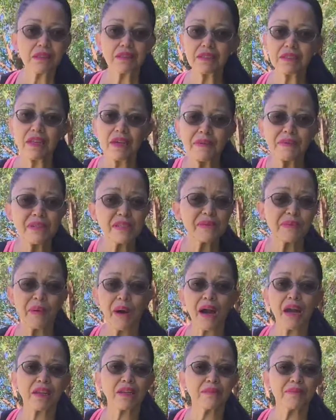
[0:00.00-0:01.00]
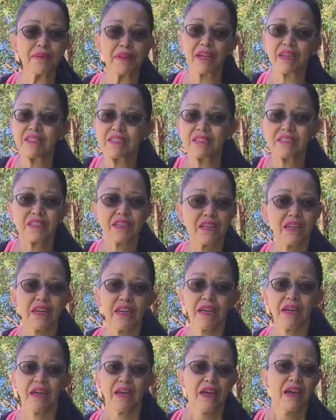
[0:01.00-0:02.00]
Today we're just walking in place
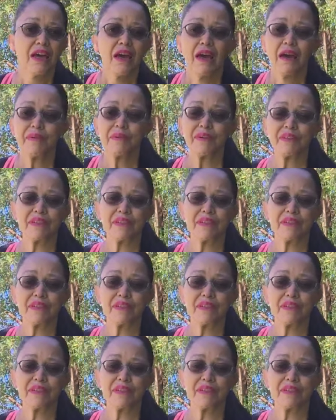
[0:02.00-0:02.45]
and we're